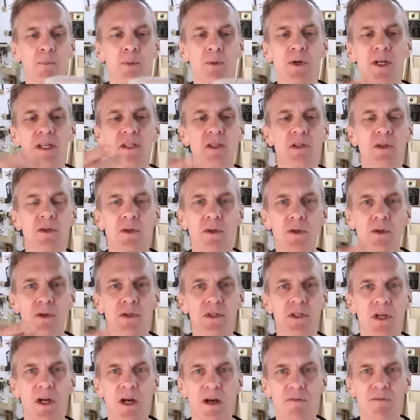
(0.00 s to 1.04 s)

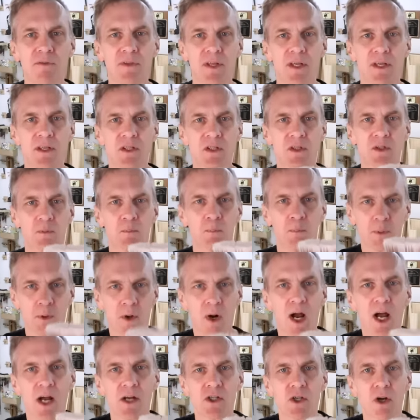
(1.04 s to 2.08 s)
bristles of this
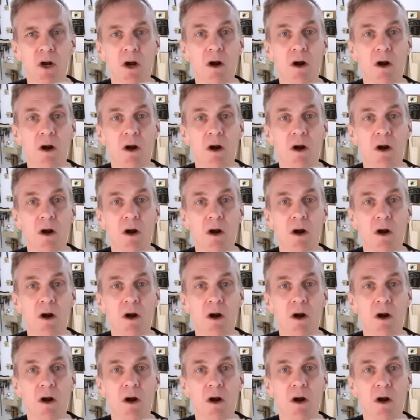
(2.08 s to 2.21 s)
brush